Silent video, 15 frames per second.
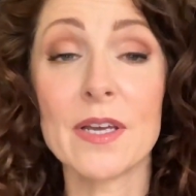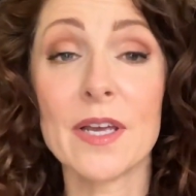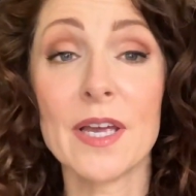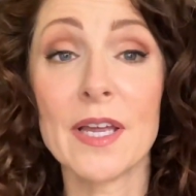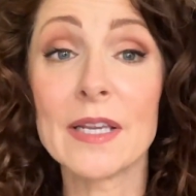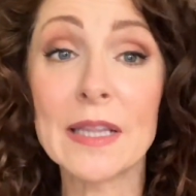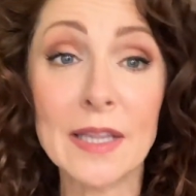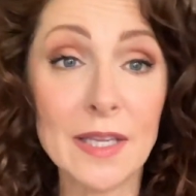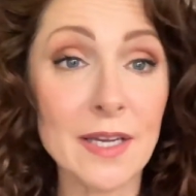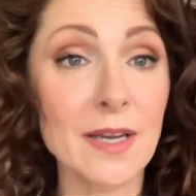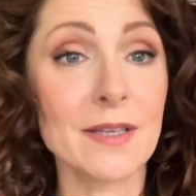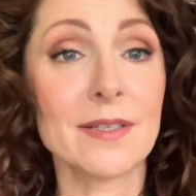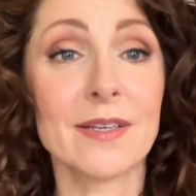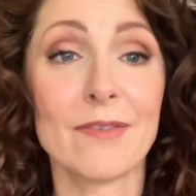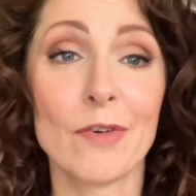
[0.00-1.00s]

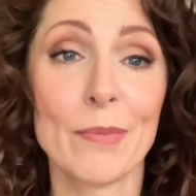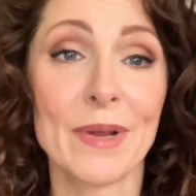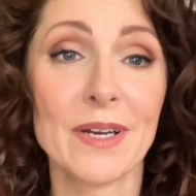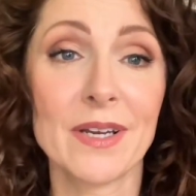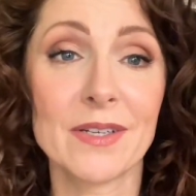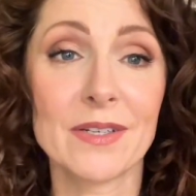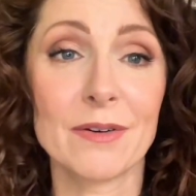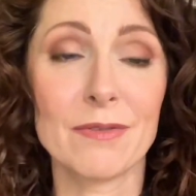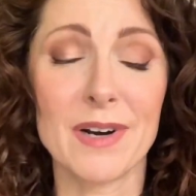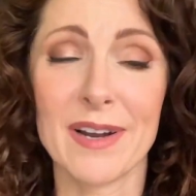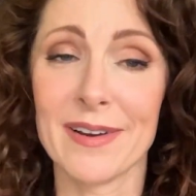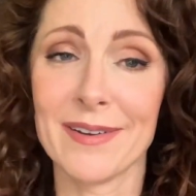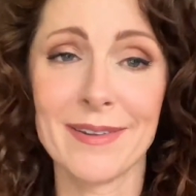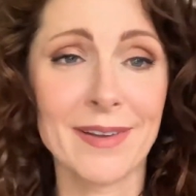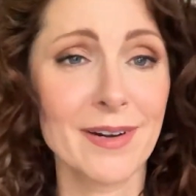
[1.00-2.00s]
Unless everybody gets it
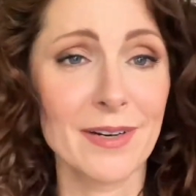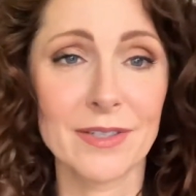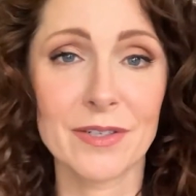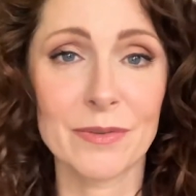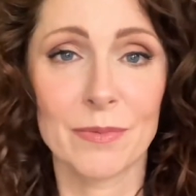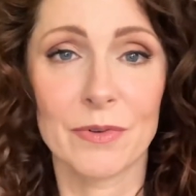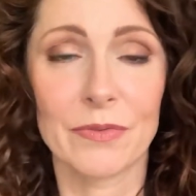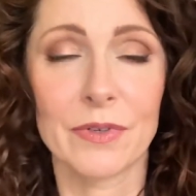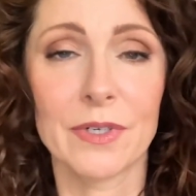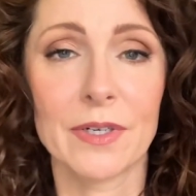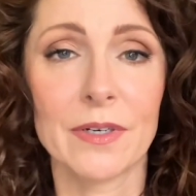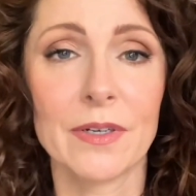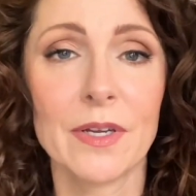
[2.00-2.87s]
right, then I just move on.